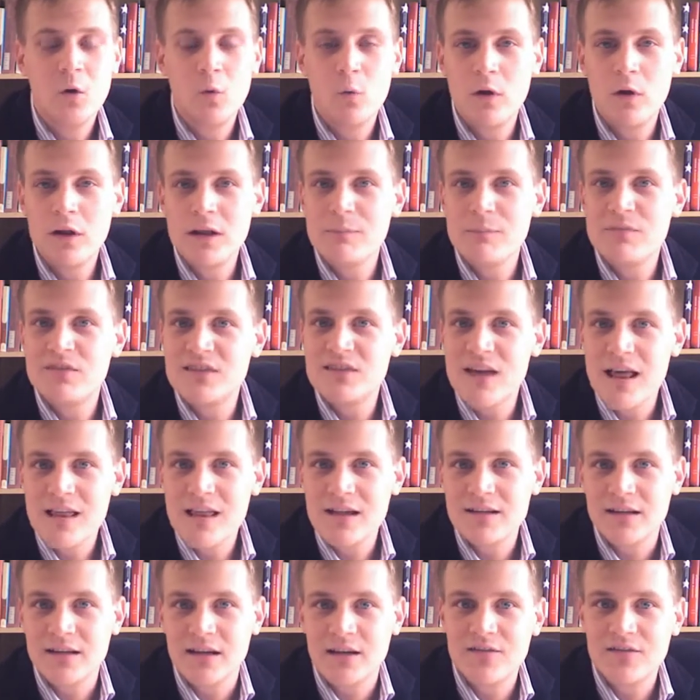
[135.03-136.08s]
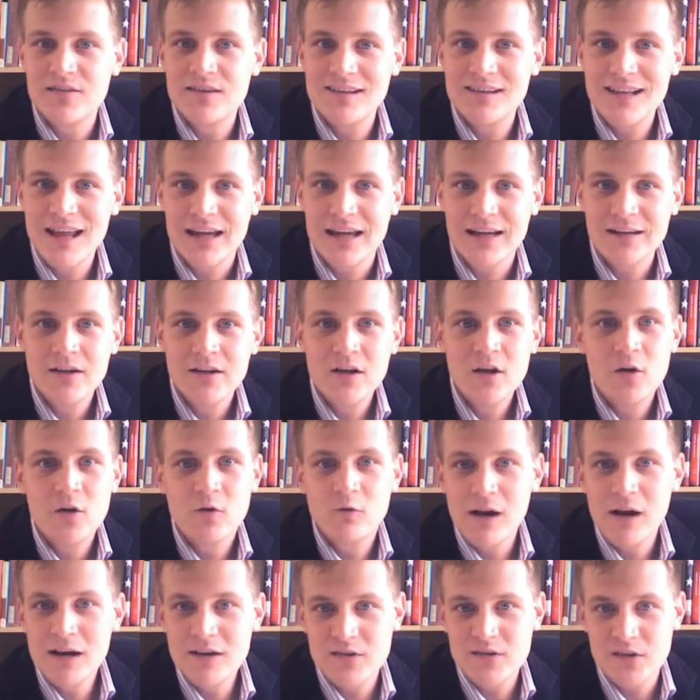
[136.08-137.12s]
William Salatin of Slate
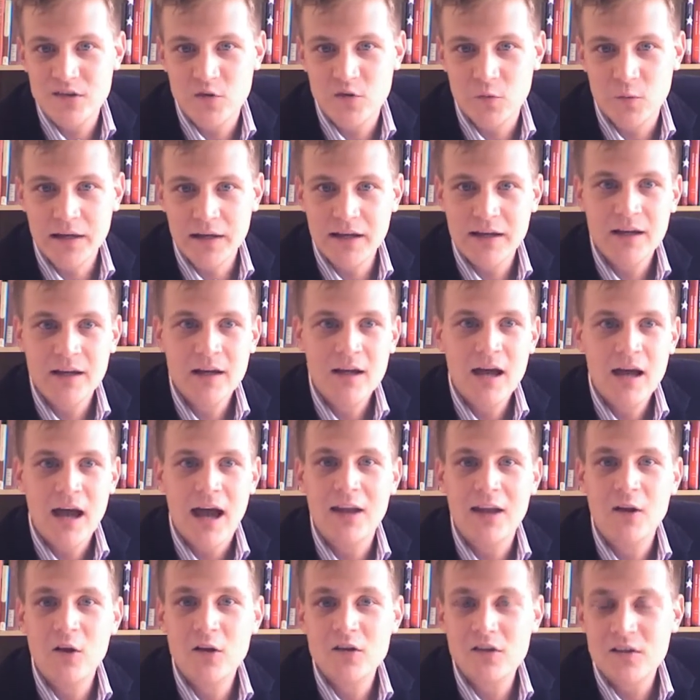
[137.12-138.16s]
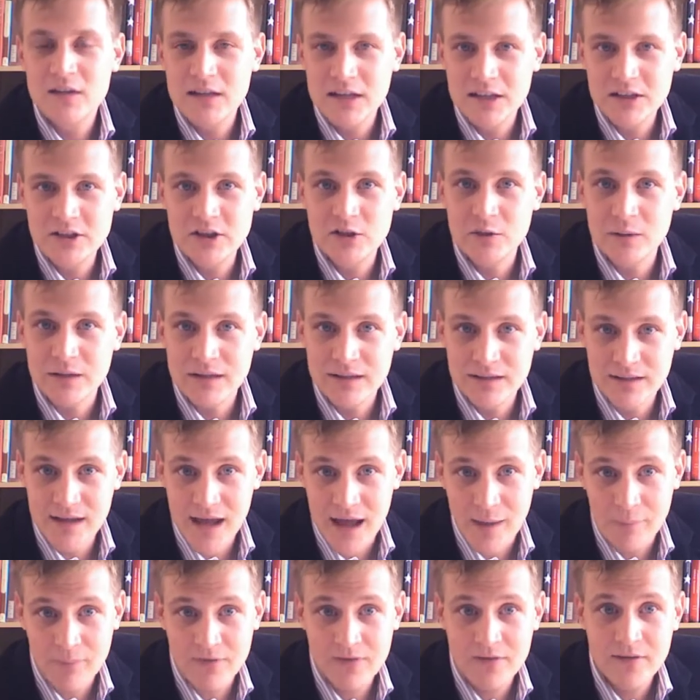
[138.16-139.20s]
writes this week and looks at the issue in
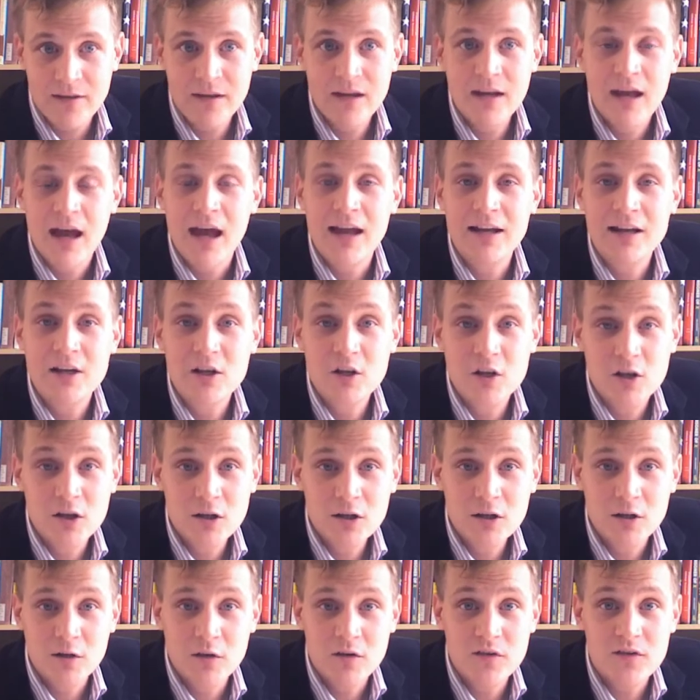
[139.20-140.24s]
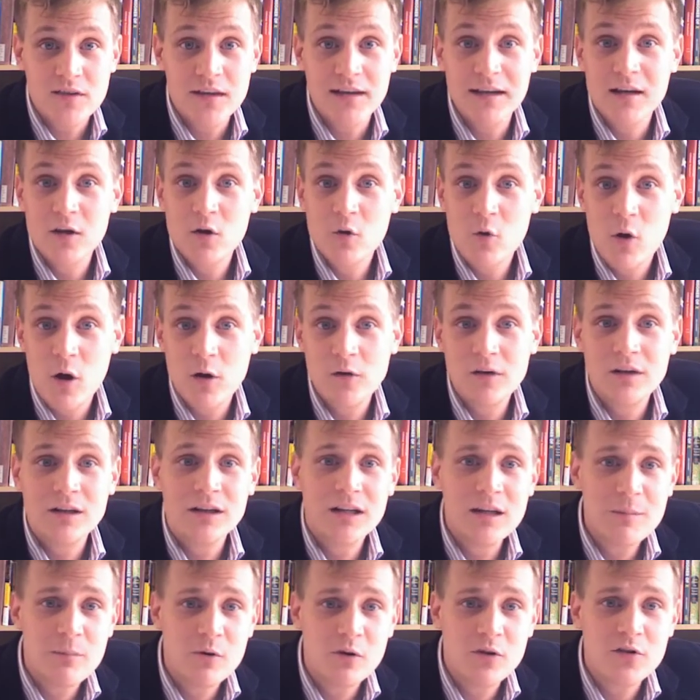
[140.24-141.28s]
depth, and concludes that, quote,
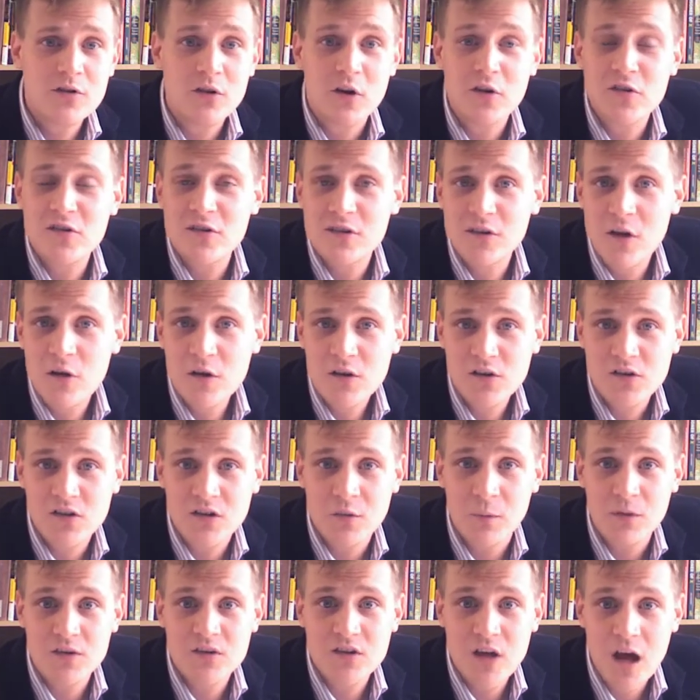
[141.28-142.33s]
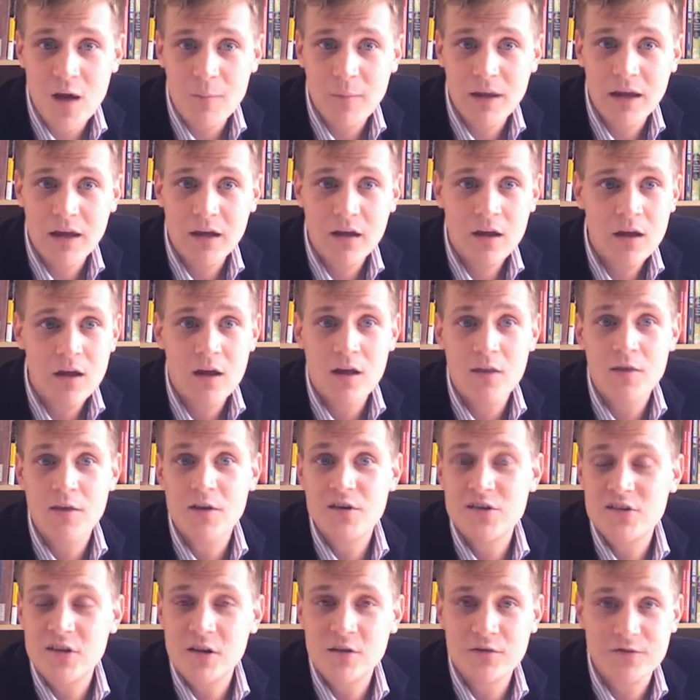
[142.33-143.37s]
"liberals are slow to see what's coming, they're
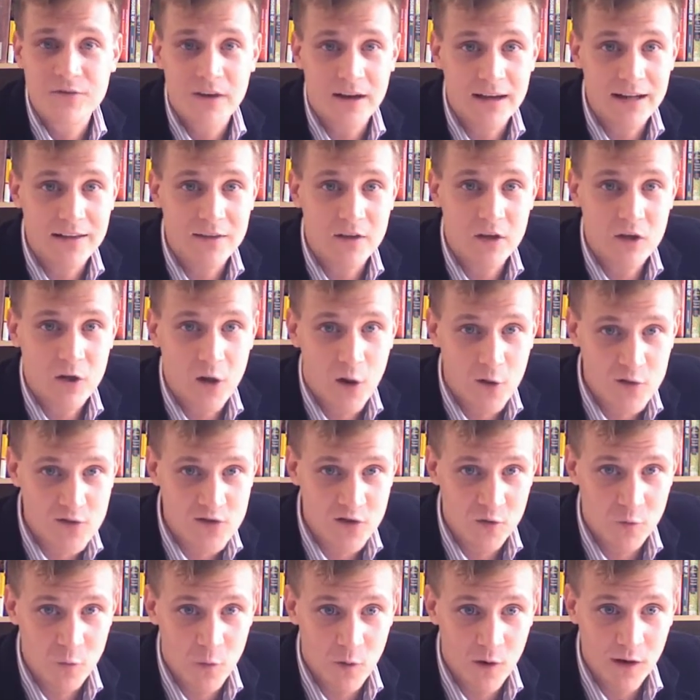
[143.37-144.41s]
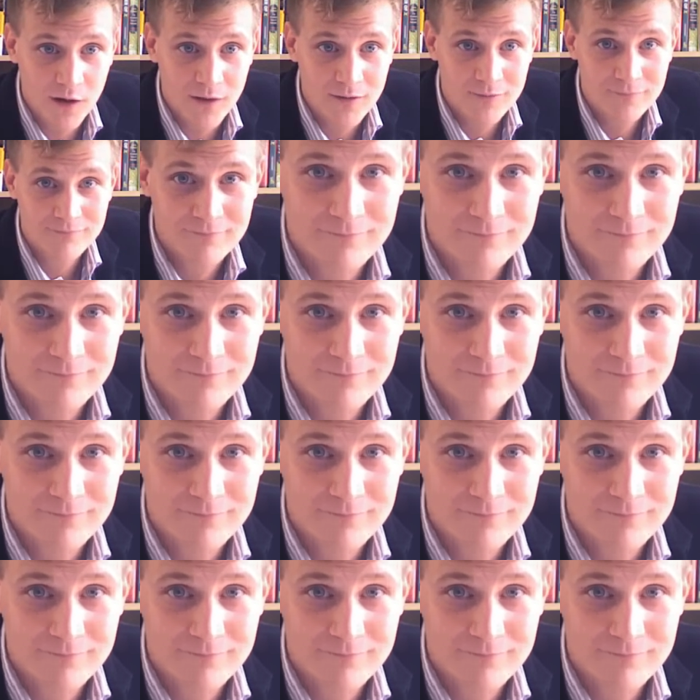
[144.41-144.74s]
still fighting the culture war."